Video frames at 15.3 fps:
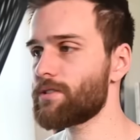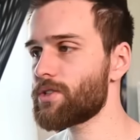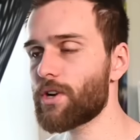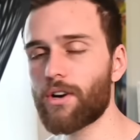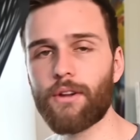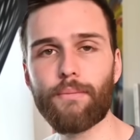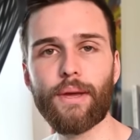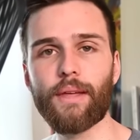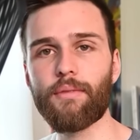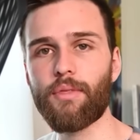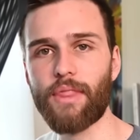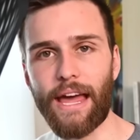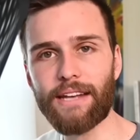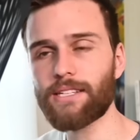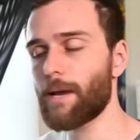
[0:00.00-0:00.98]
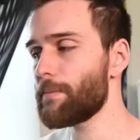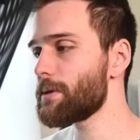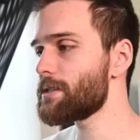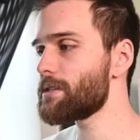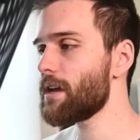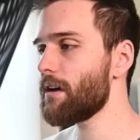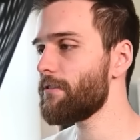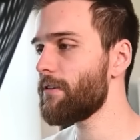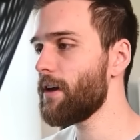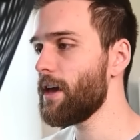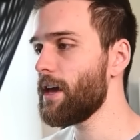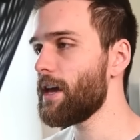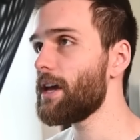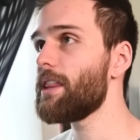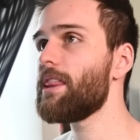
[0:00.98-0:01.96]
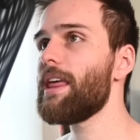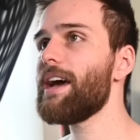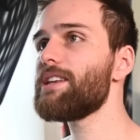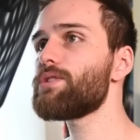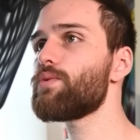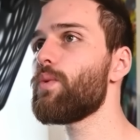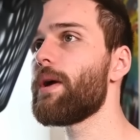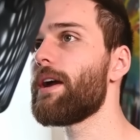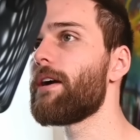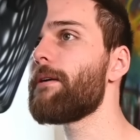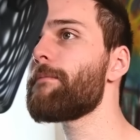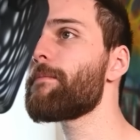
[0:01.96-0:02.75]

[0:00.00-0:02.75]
tournament, that type of stuff. And that's where